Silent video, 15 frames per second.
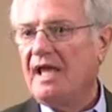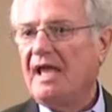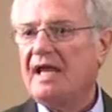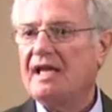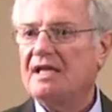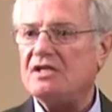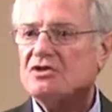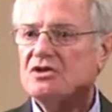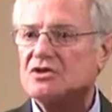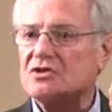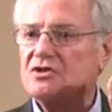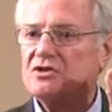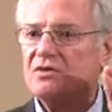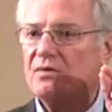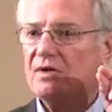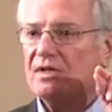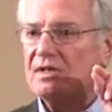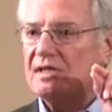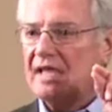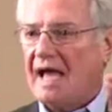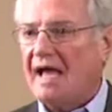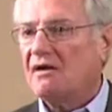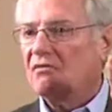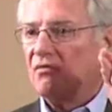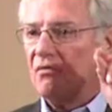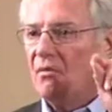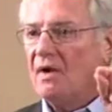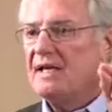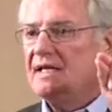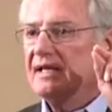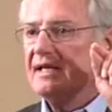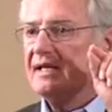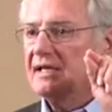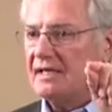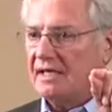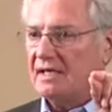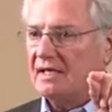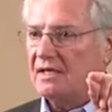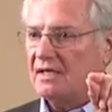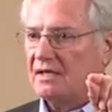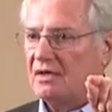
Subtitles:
And in just doing that one thing,